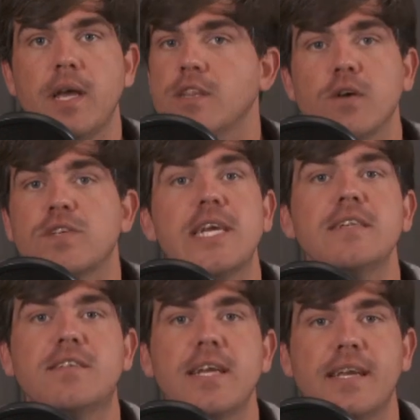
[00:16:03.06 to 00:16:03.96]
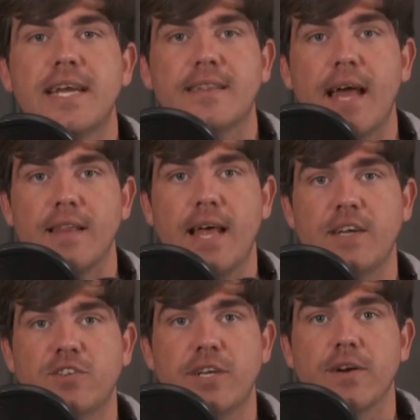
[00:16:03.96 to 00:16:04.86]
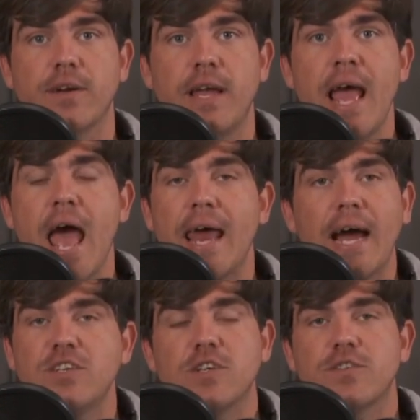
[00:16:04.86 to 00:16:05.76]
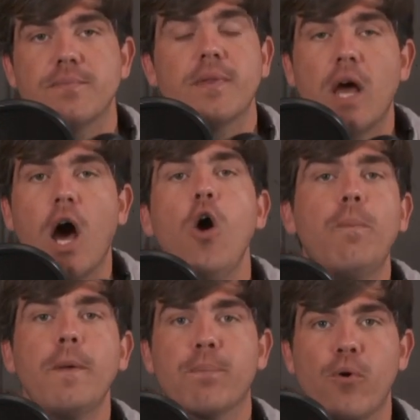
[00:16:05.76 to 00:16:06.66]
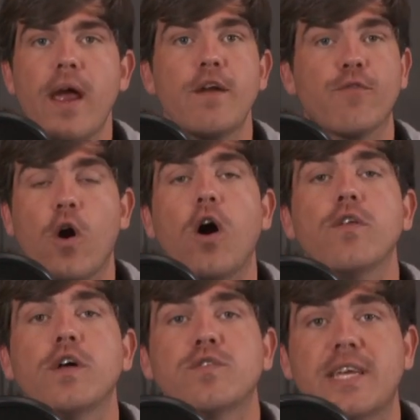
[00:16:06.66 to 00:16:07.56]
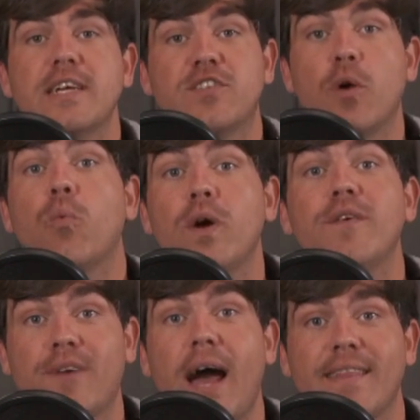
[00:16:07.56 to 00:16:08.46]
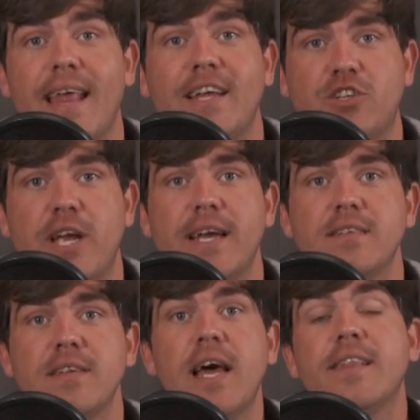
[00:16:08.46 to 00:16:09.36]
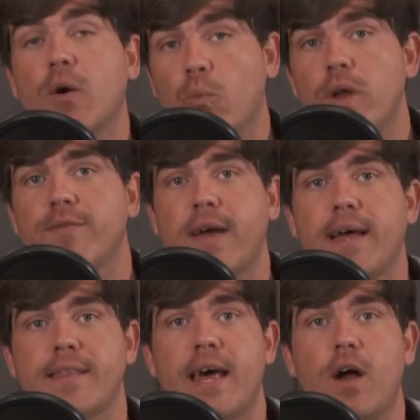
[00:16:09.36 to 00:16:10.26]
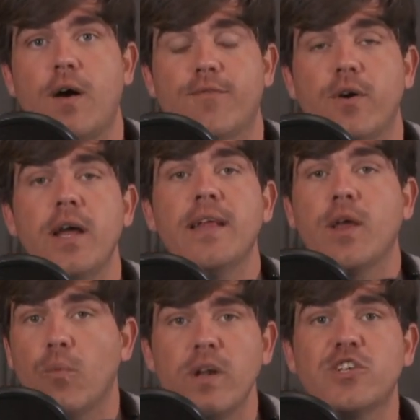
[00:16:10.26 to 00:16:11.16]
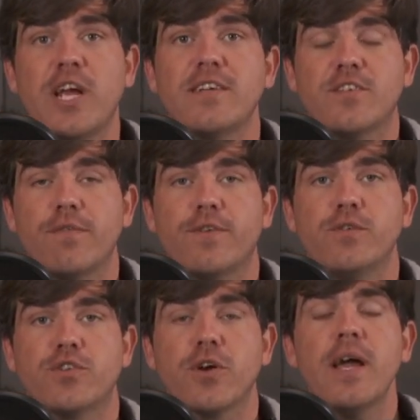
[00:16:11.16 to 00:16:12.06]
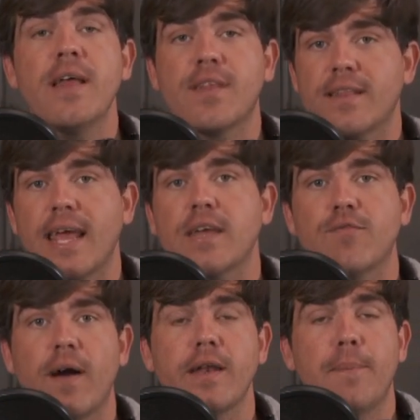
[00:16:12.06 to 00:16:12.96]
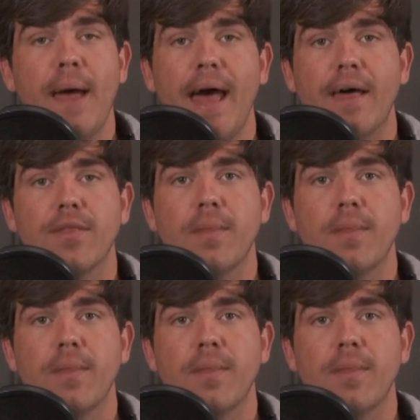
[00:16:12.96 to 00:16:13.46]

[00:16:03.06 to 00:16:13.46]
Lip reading: Those kids didn't get that last year. And I just hope and pray for all those kids that would have gotten that chance, that would have gotten that offer, that would have changed their future, that they can find a path.